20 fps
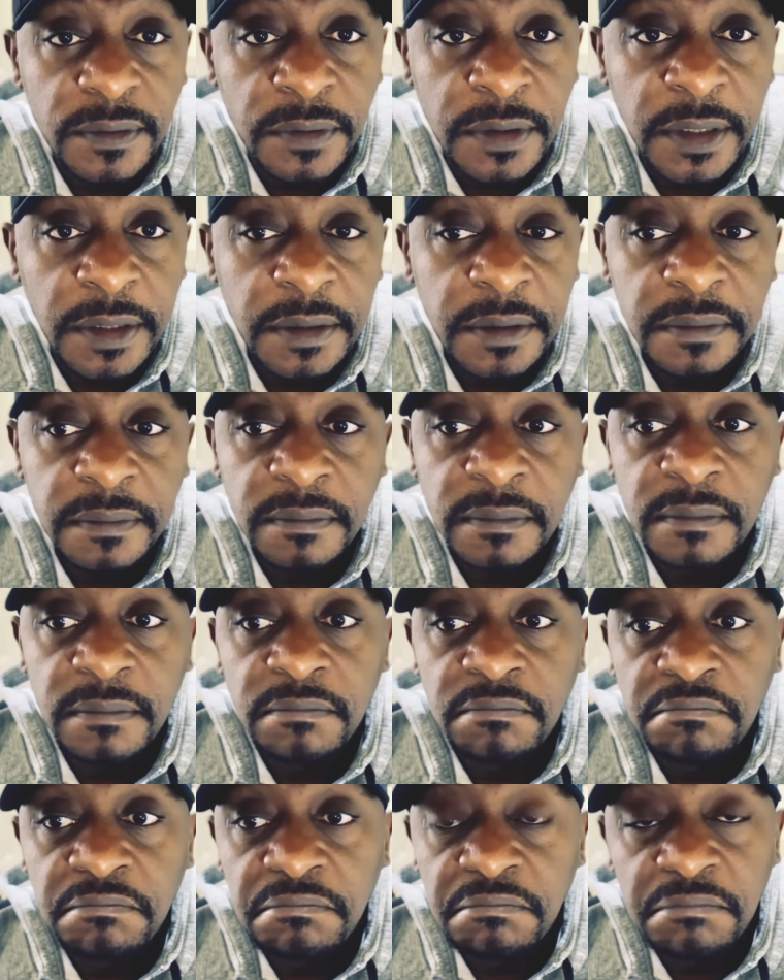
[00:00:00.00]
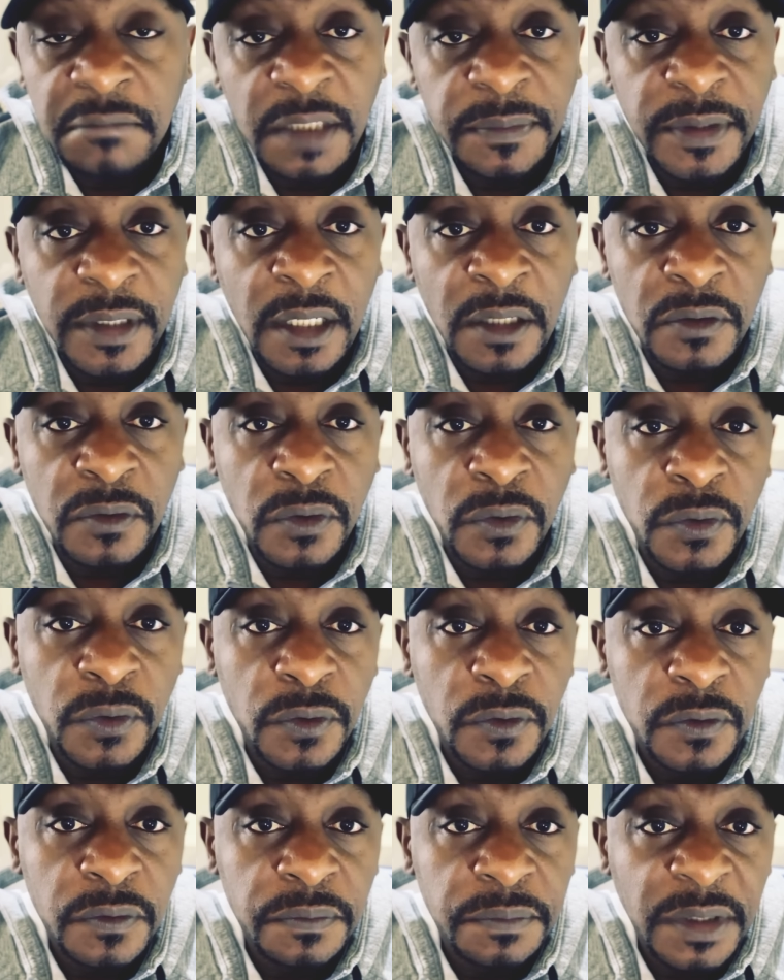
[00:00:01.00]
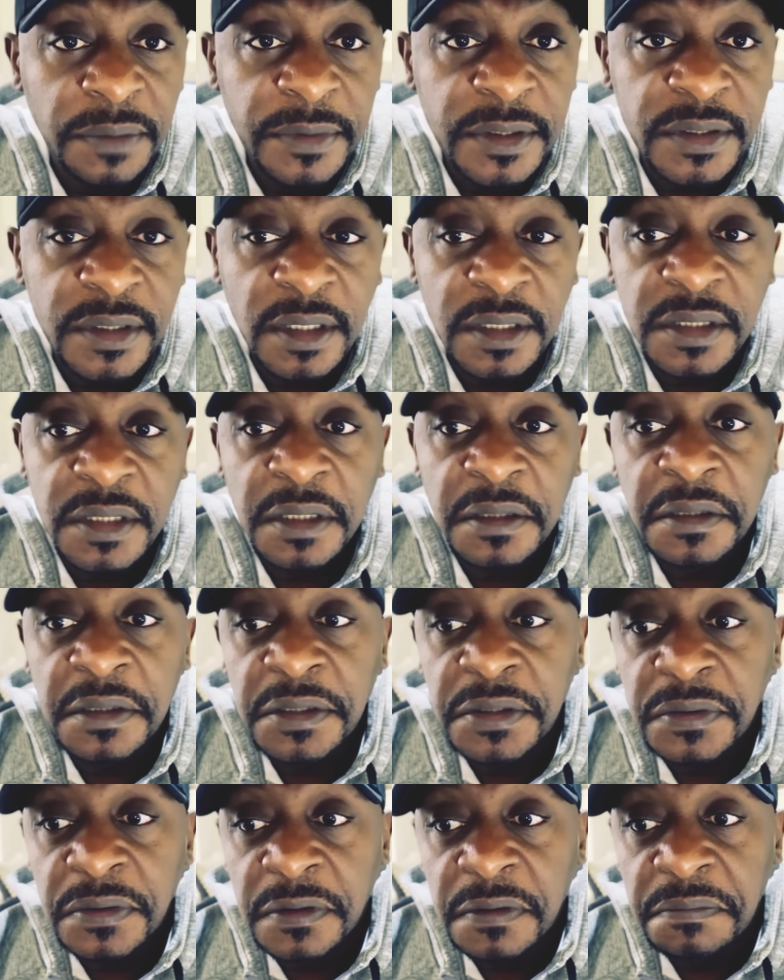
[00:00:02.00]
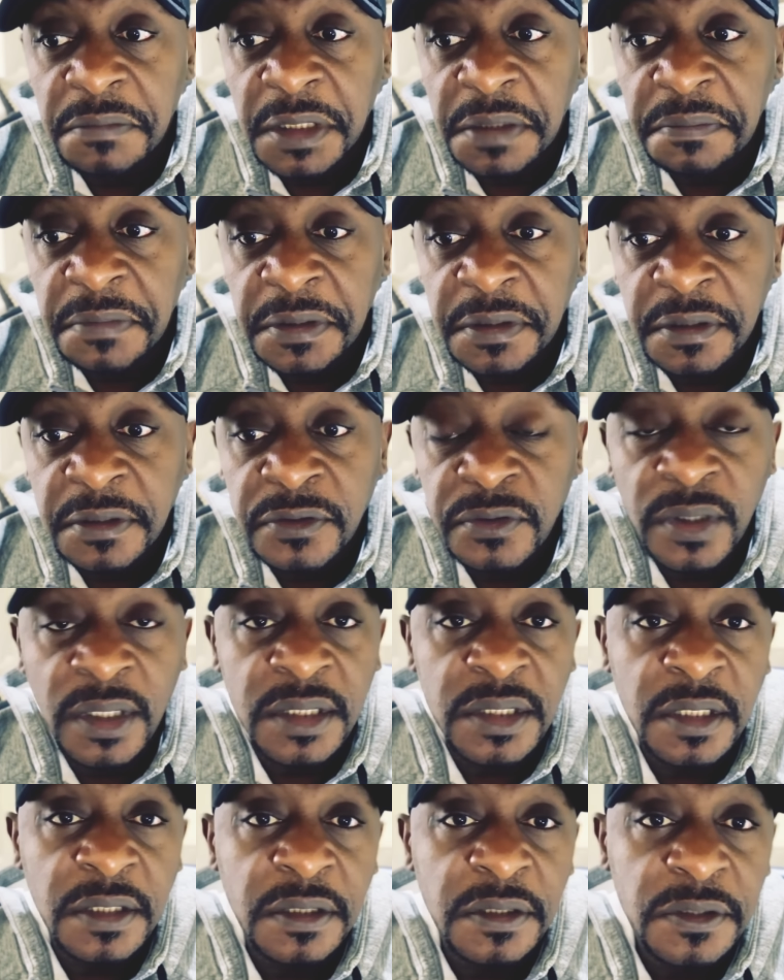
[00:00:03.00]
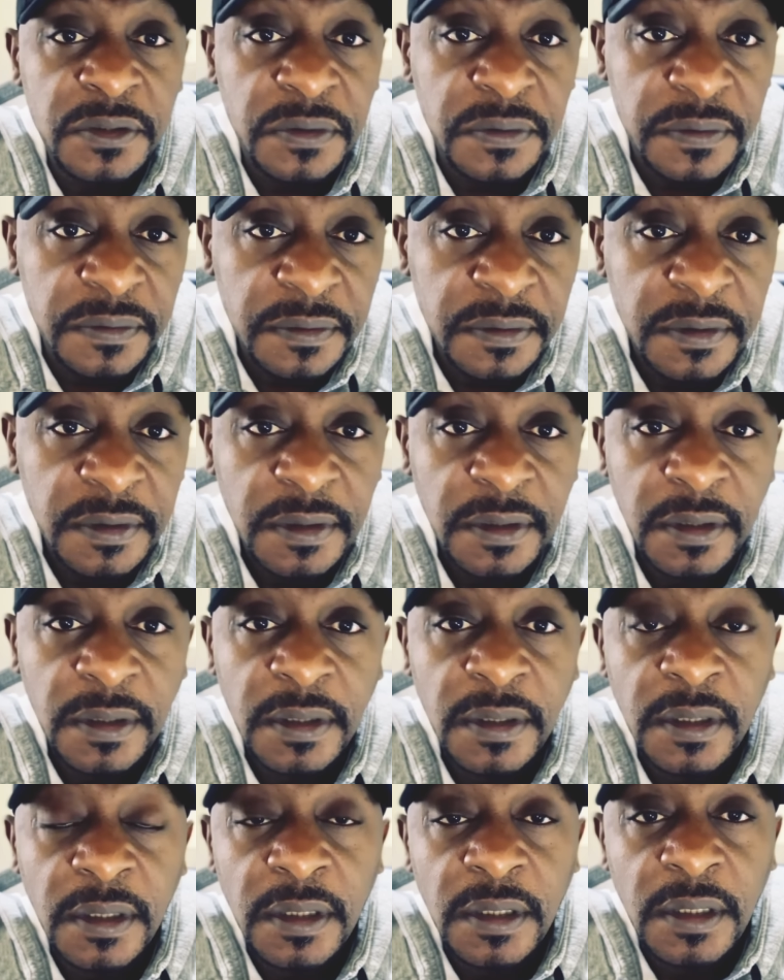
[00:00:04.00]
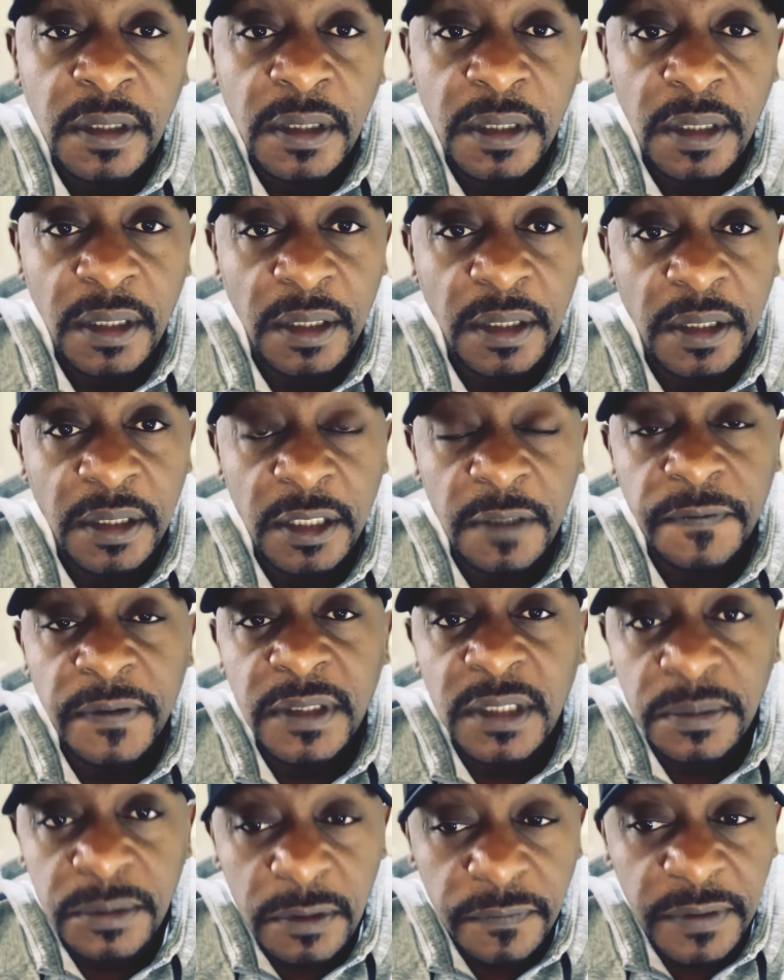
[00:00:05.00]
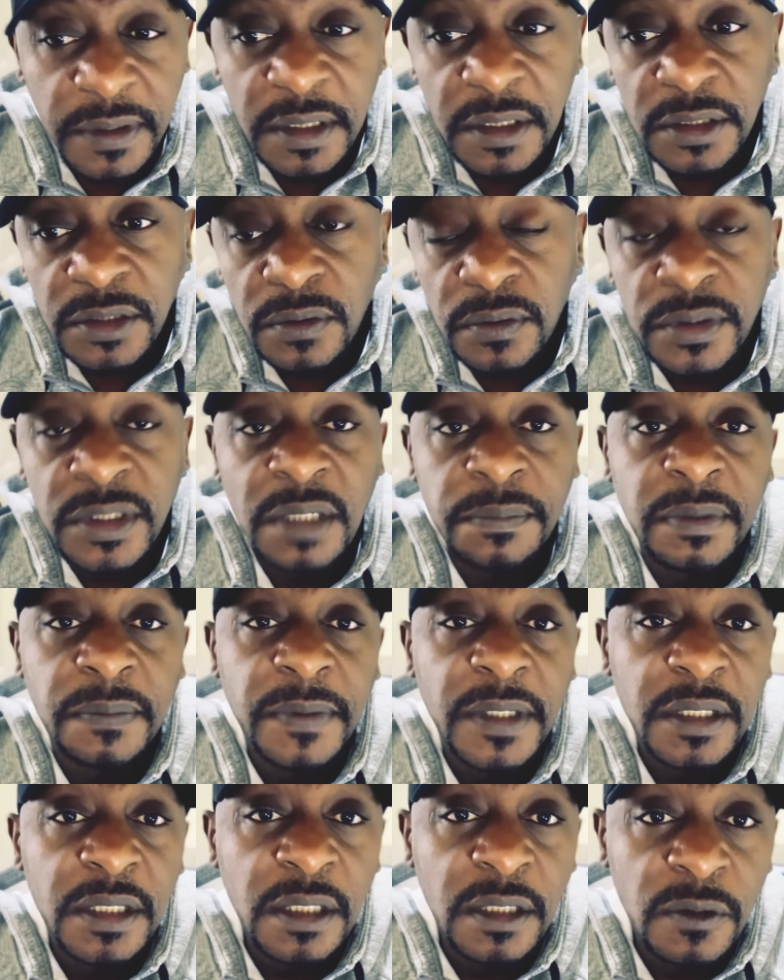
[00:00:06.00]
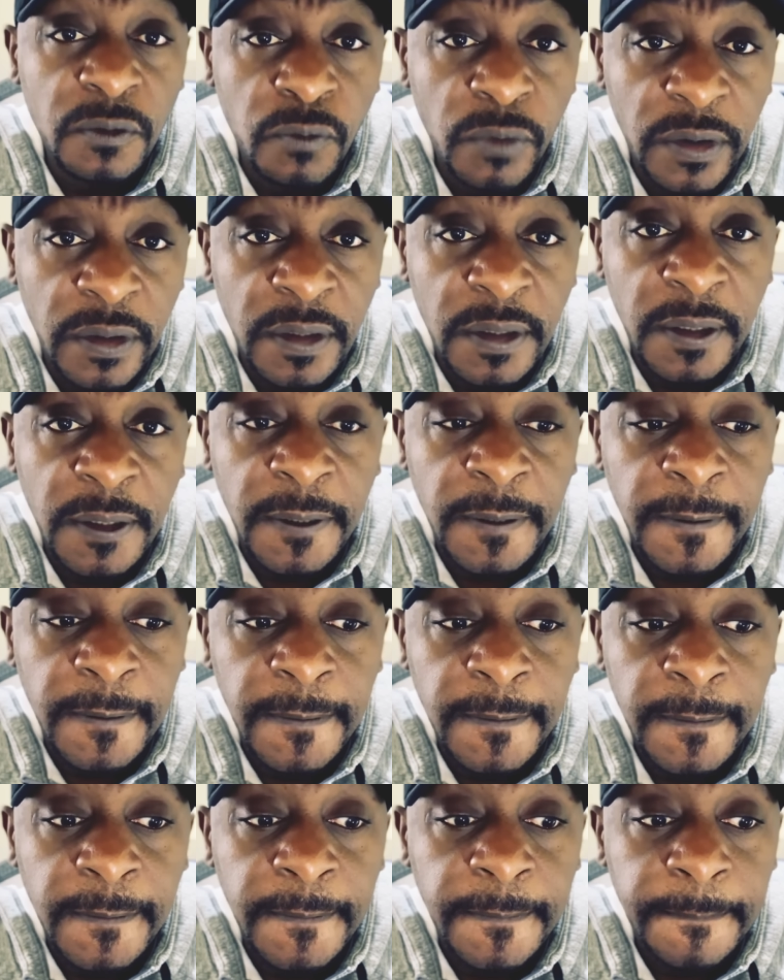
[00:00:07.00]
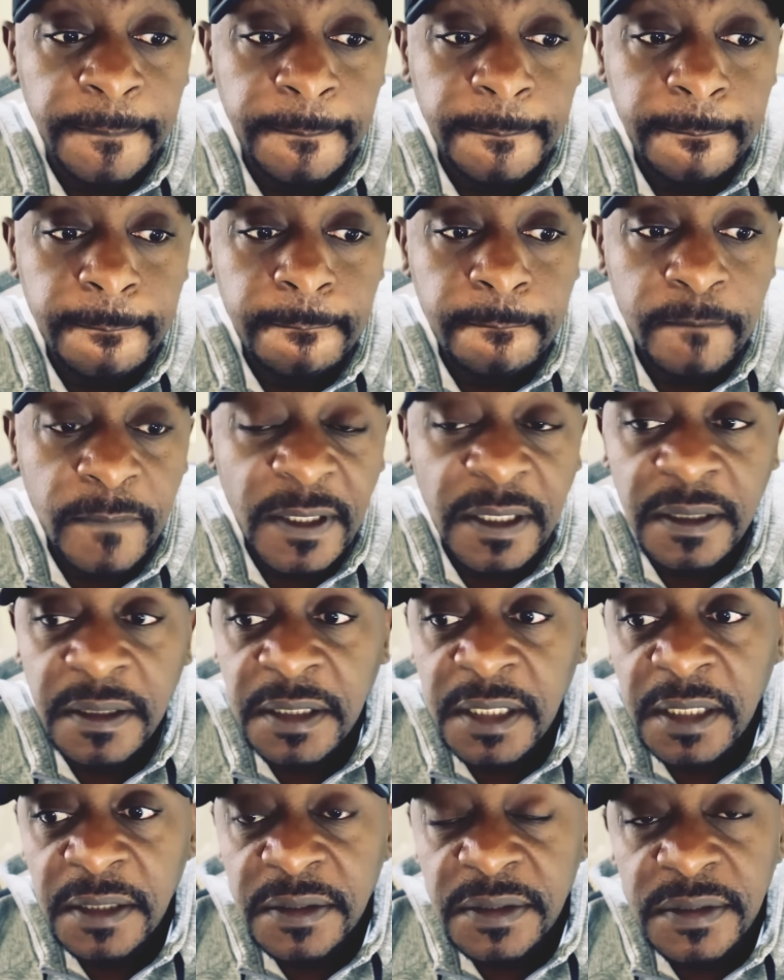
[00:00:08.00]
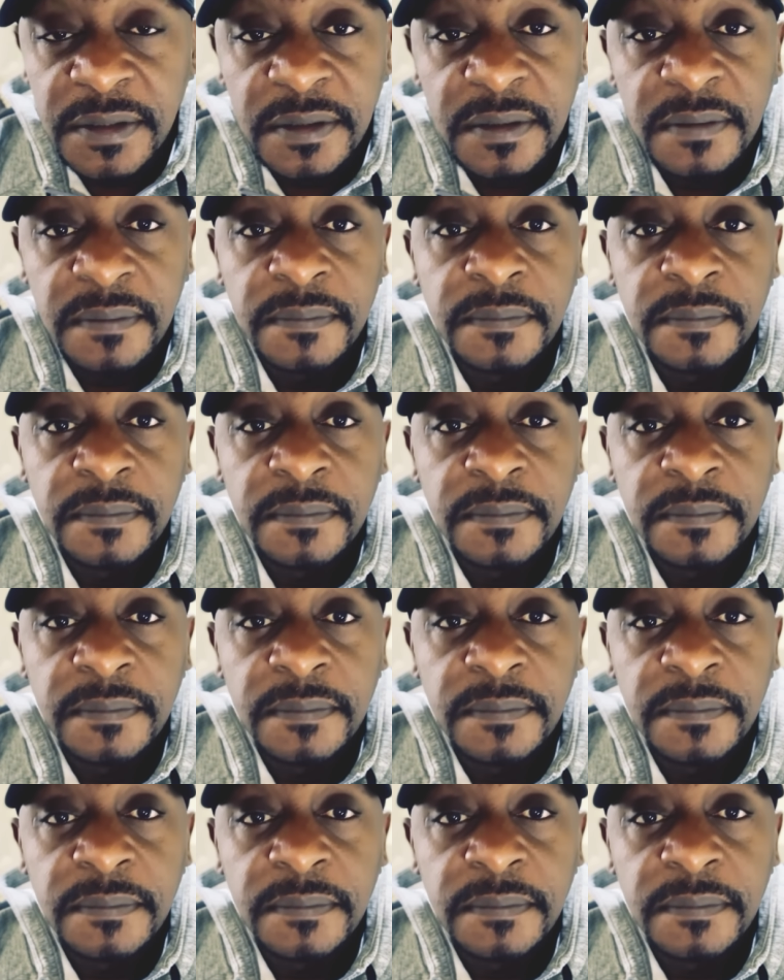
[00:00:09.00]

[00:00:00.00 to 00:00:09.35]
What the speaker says: okay? Maybe alcohol, maybe sex addiction, maybe drugs addiction, different types of addiction. Some people are dealing with deaths,